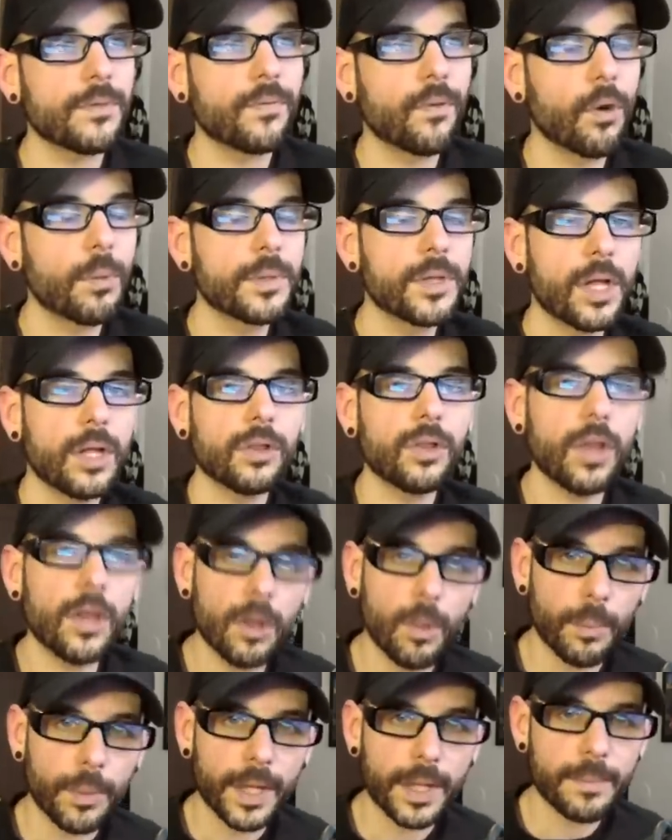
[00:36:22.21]
formula a
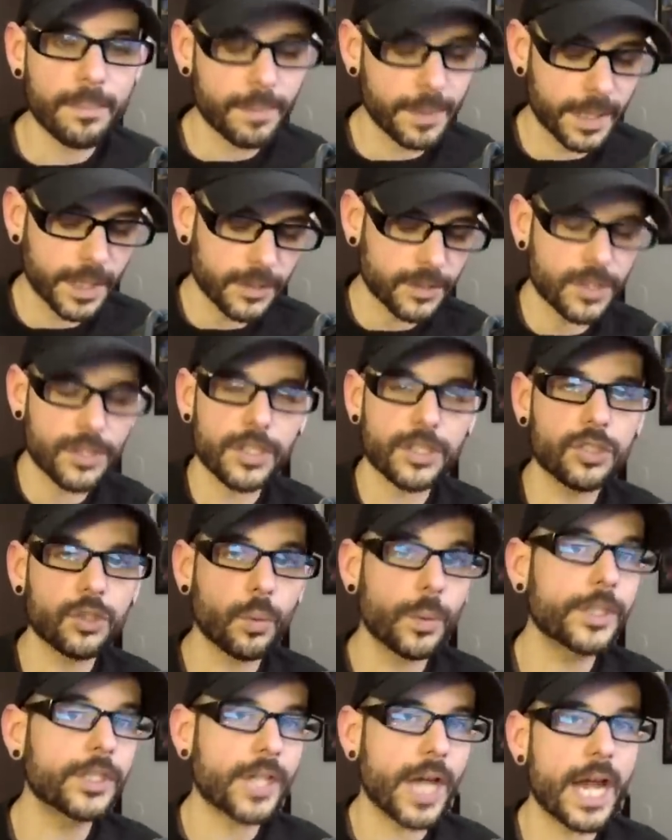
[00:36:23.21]
little bit because in the
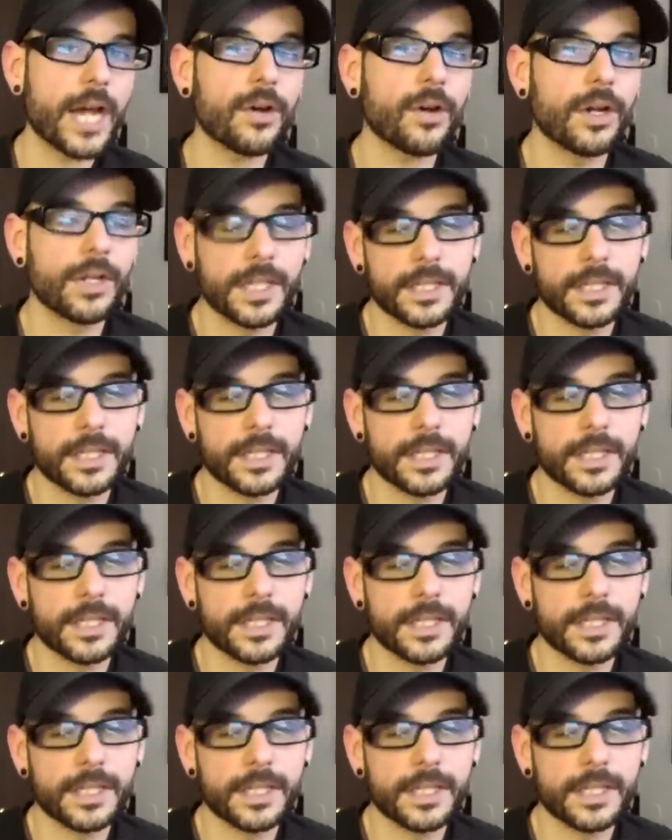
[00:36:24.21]
Switch era,